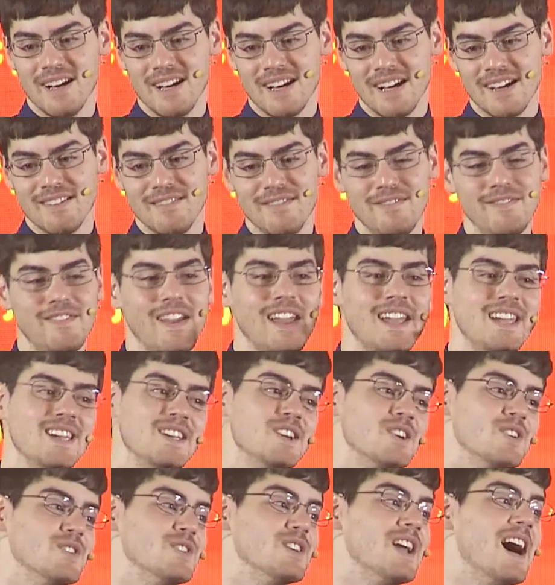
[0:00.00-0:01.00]
fake
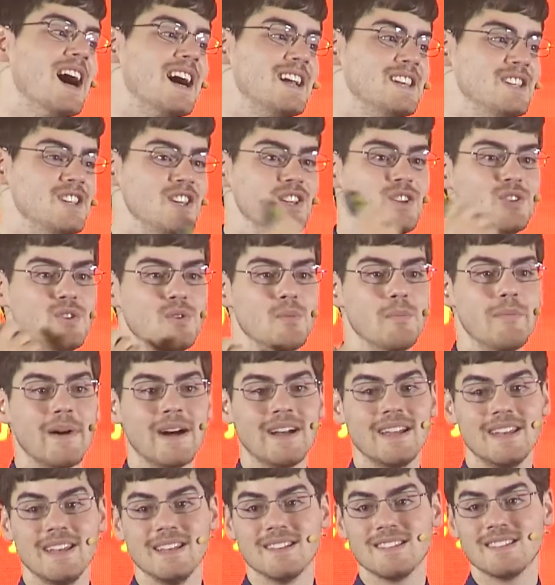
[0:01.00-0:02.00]
or not you,
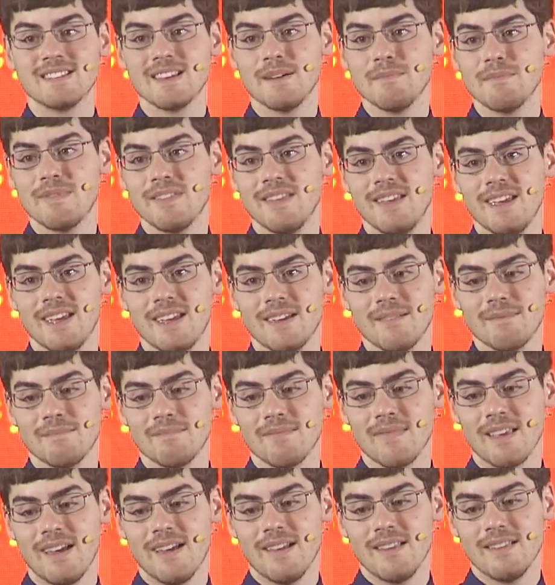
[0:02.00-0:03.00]
but it's something
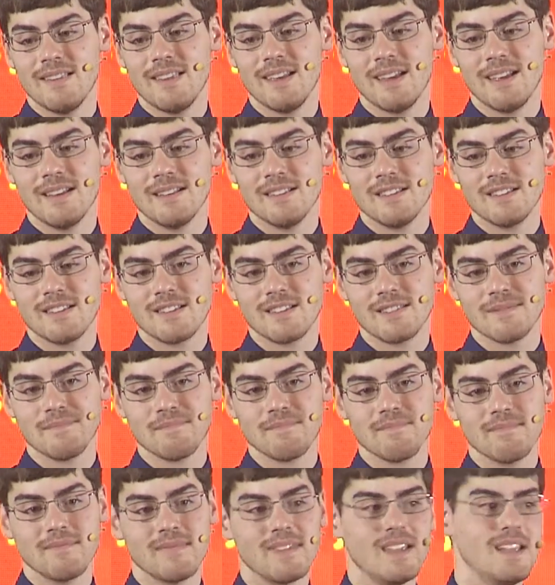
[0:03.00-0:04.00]
that's
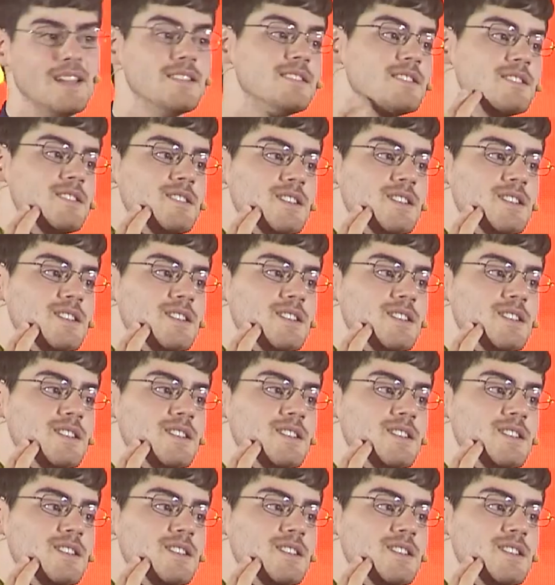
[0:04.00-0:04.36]
it's